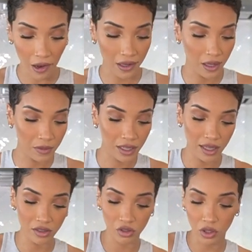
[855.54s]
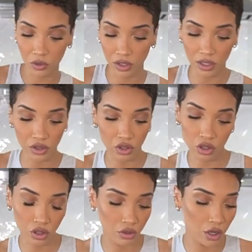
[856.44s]
cupcakes, donuts,
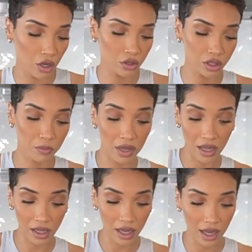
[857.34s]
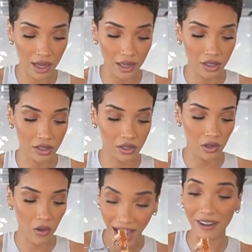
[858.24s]
churros, pancakes,
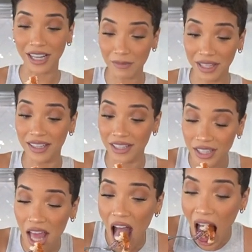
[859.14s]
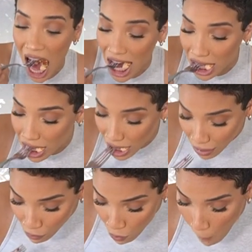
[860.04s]
I recommend this. And
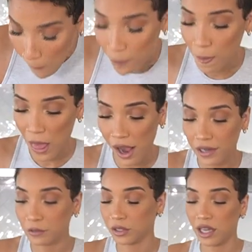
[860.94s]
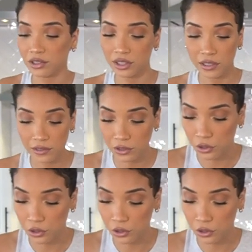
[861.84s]
it was actually easy to